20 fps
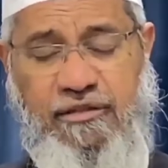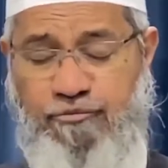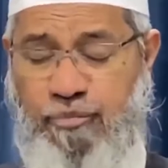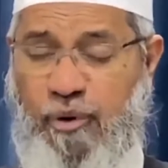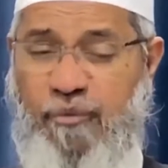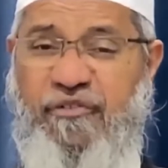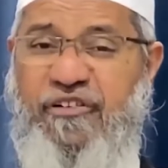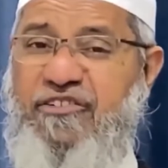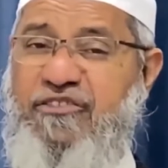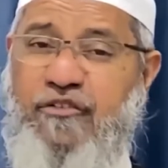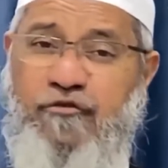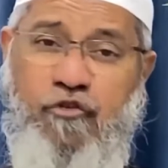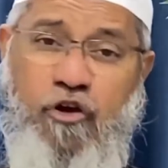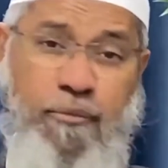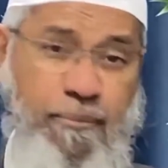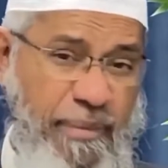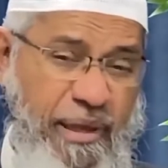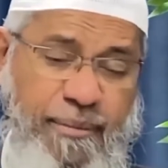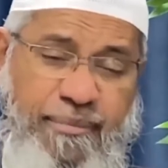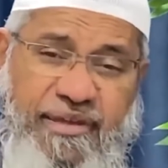prophets of
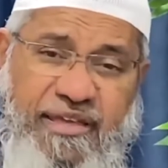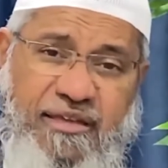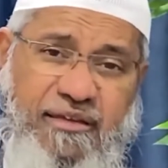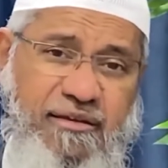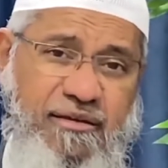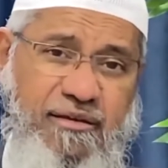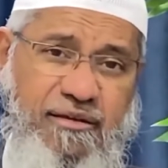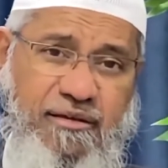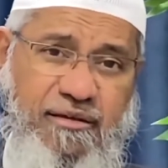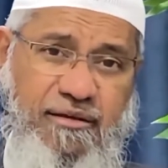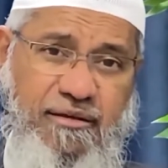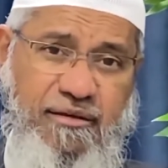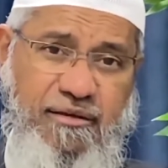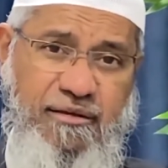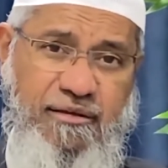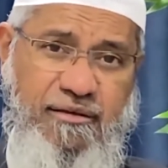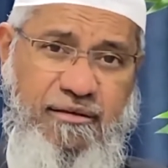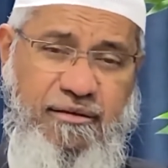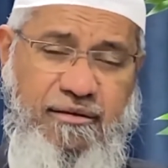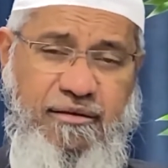God. Maybe,
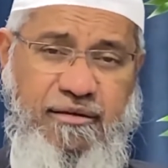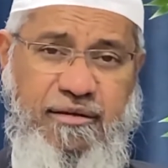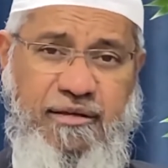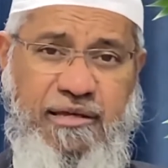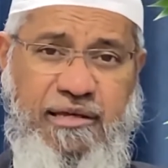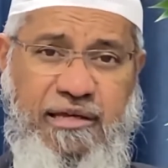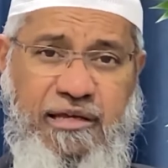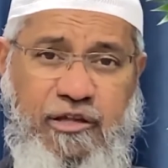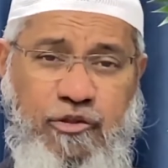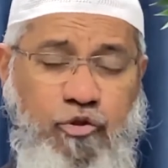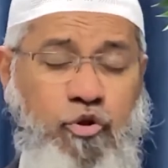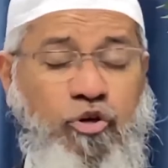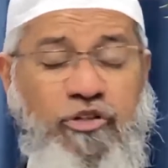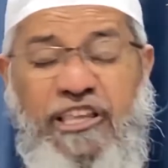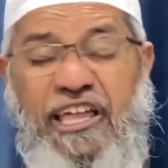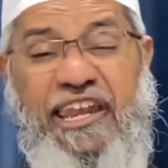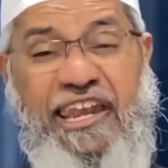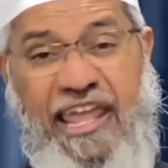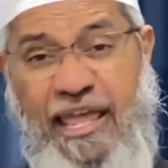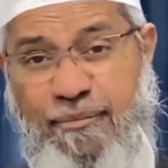though
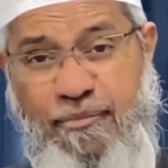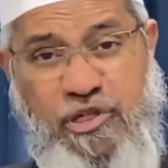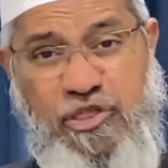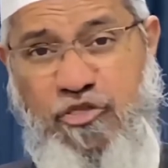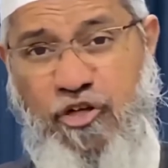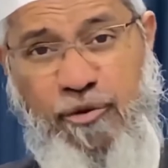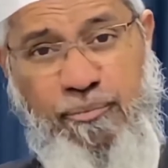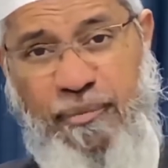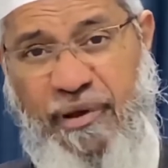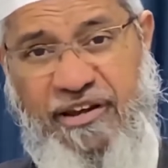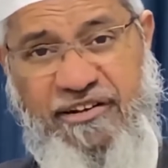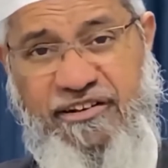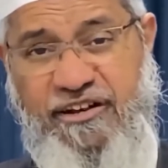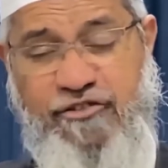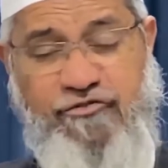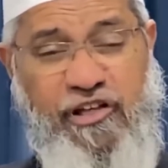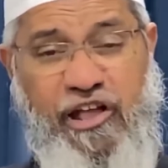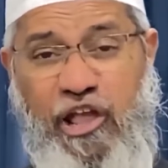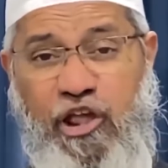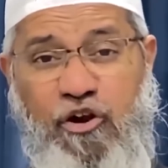their name is not
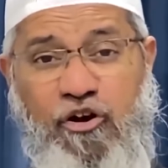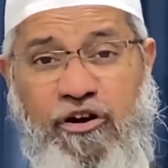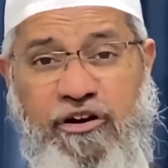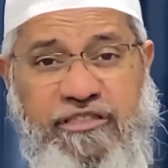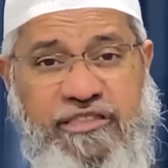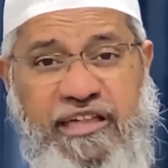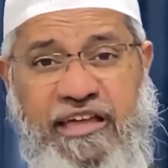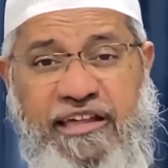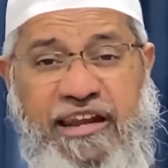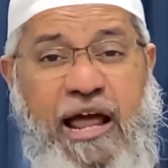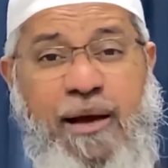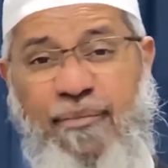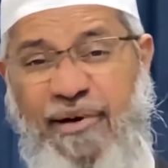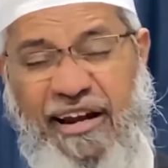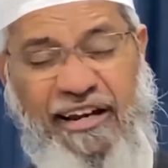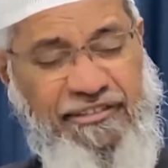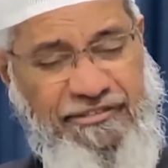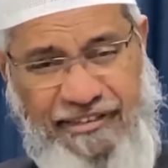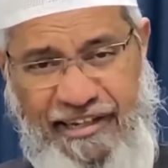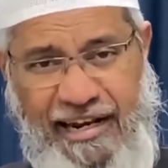mentioned, so I cannot say Ram
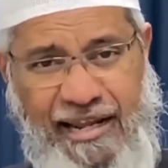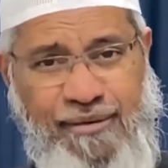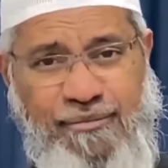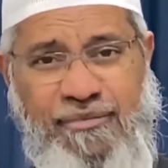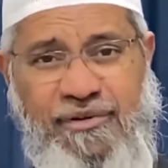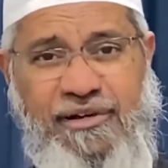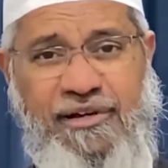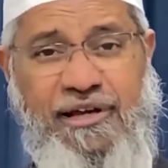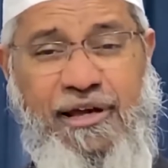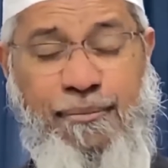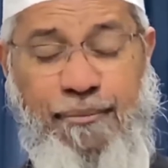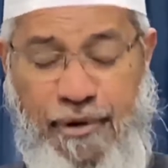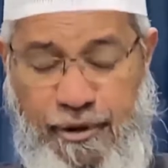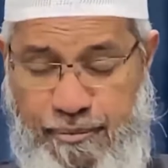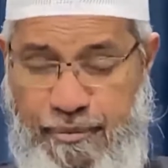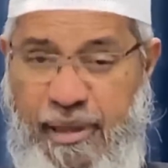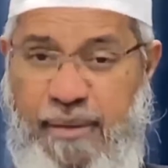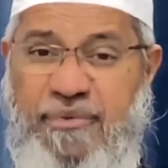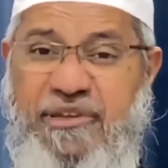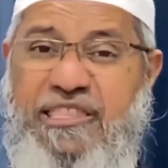alayhi salam,
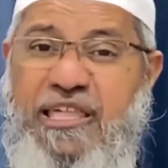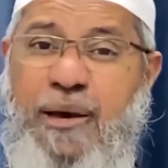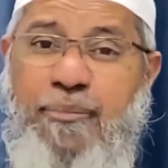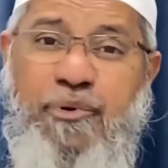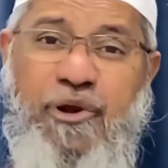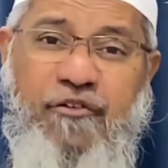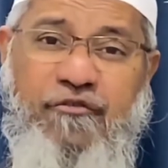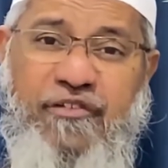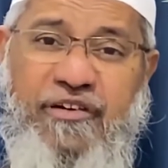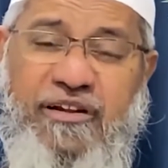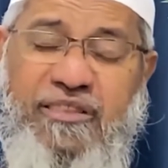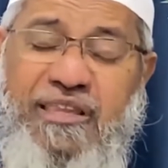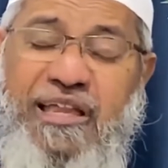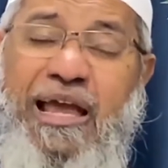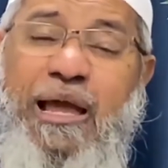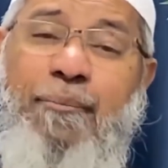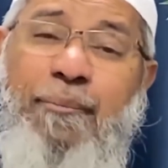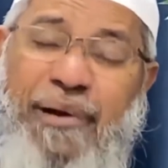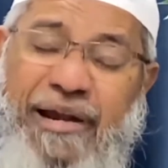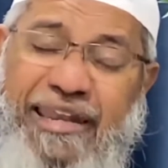but maybe they are prophets.
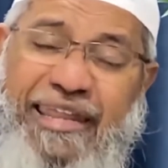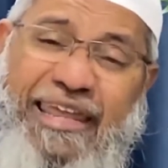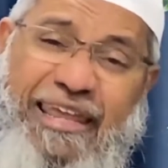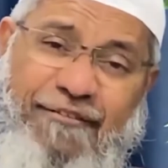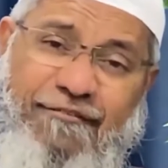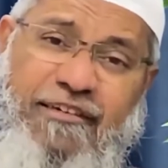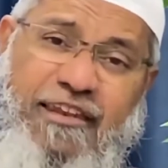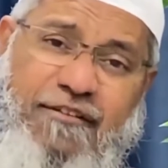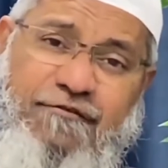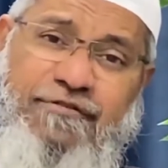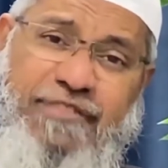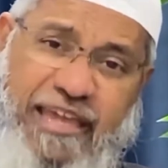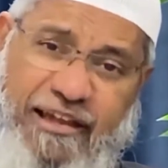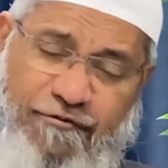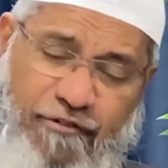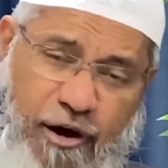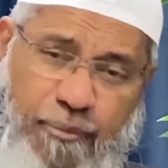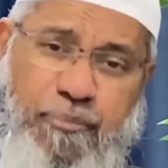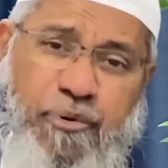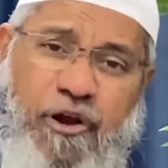But even if they
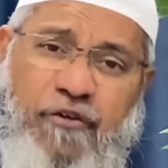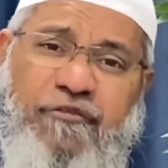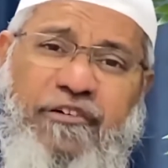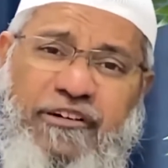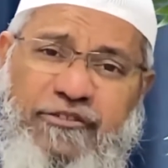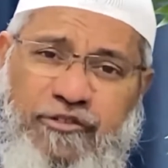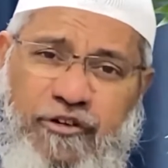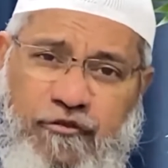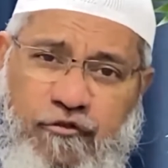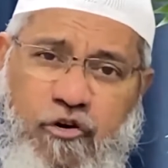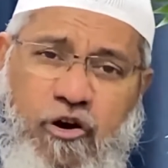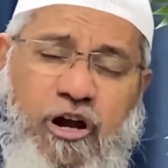were prophets of